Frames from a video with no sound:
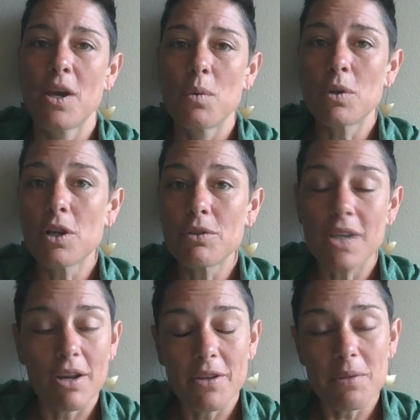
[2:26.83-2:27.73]
will go
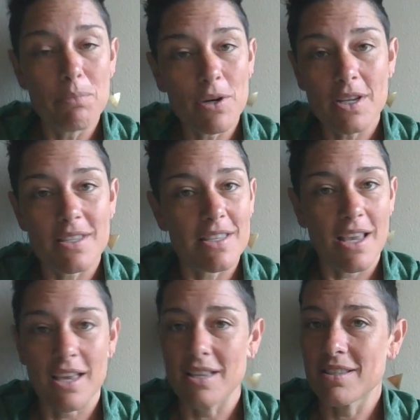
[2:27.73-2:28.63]
down in the books
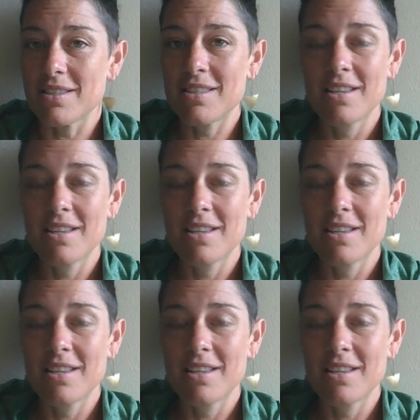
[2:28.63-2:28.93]
as